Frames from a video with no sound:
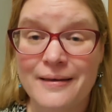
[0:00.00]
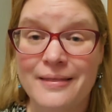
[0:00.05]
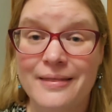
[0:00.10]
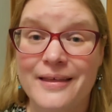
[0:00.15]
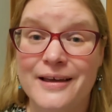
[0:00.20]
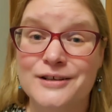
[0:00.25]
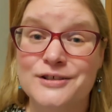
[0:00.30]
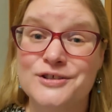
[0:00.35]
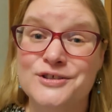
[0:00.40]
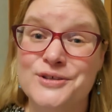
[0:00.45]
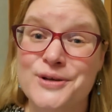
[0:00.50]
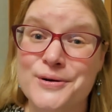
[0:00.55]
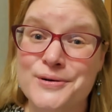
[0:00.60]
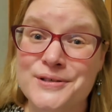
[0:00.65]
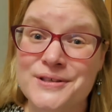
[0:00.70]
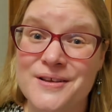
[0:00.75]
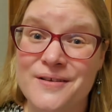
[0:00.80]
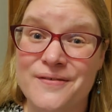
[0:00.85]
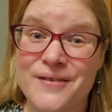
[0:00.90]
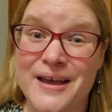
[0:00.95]
that
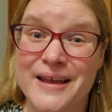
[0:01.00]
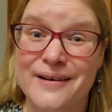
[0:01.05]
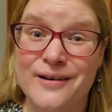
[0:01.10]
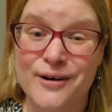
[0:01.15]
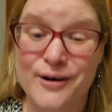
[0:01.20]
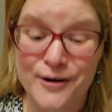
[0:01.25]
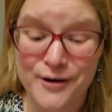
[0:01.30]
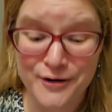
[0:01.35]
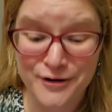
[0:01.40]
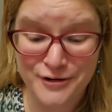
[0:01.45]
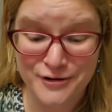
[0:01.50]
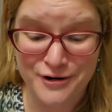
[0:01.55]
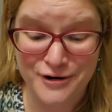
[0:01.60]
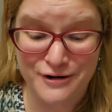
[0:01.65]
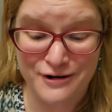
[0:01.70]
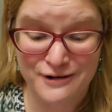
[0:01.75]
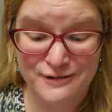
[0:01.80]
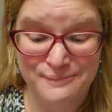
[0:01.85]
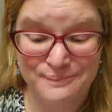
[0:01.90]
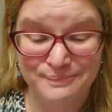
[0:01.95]
Joseph had hurt
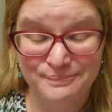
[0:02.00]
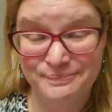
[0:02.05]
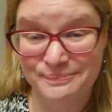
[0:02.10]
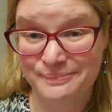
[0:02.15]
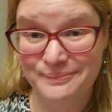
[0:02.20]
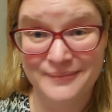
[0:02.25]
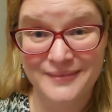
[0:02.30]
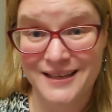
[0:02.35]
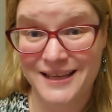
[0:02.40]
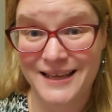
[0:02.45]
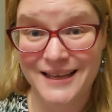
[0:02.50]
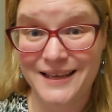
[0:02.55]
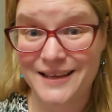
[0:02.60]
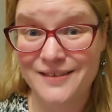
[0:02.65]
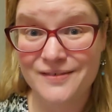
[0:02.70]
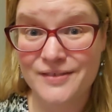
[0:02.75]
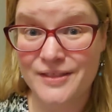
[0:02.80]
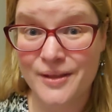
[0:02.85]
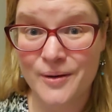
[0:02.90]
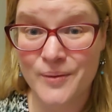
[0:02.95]
her,
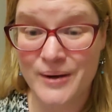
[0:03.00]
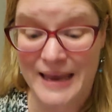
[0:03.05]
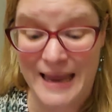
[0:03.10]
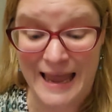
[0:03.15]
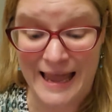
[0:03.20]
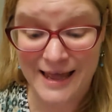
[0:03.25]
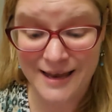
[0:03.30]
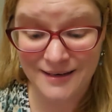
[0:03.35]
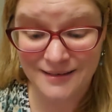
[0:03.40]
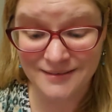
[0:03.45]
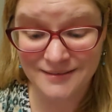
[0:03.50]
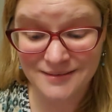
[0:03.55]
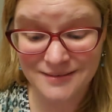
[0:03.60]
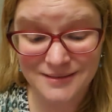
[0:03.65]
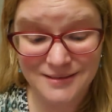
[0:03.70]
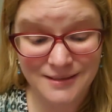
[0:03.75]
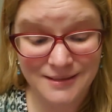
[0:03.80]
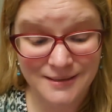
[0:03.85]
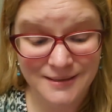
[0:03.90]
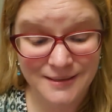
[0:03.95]
even though he
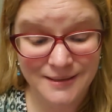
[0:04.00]
hadn't.